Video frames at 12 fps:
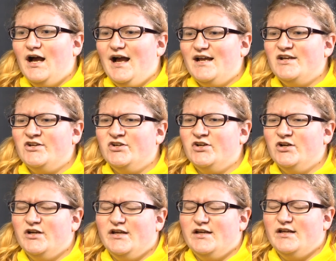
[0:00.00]
I
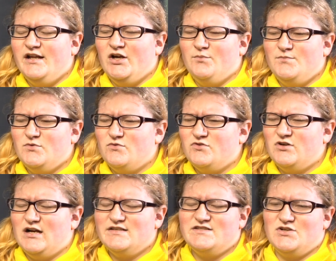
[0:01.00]
could help you
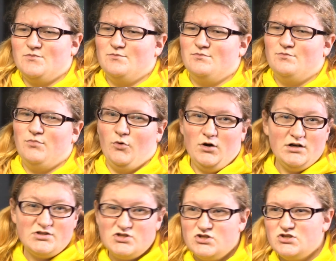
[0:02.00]
cross your
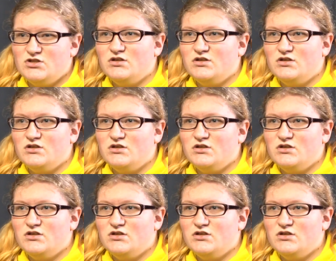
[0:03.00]
porch.